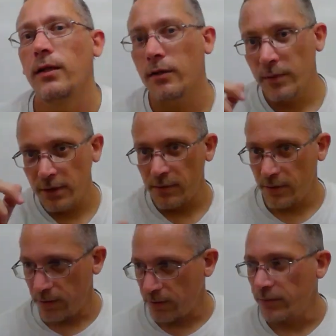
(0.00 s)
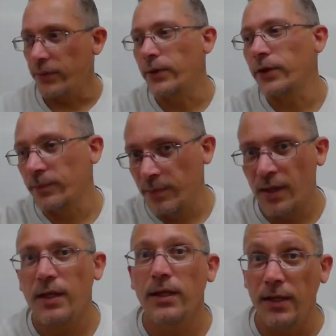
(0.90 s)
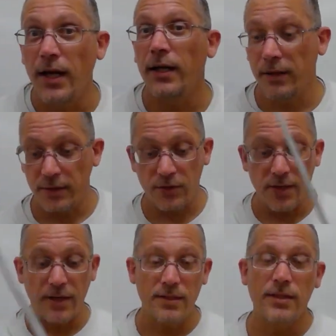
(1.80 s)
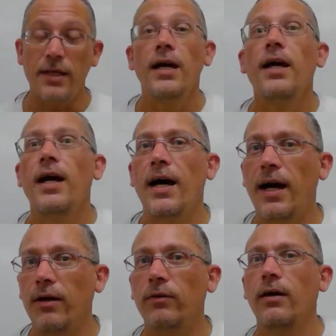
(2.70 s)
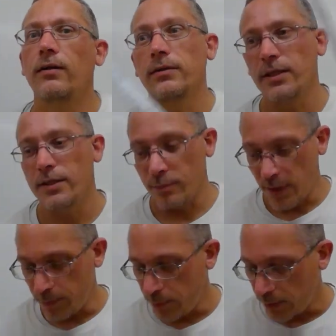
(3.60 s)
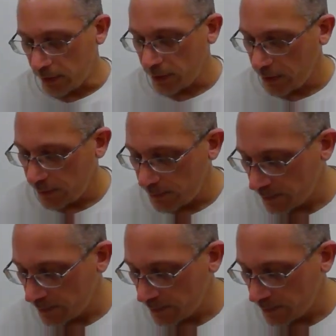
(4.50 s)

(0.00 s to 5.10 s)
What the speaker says: Let me use this ruler and let's try to see how long is my book.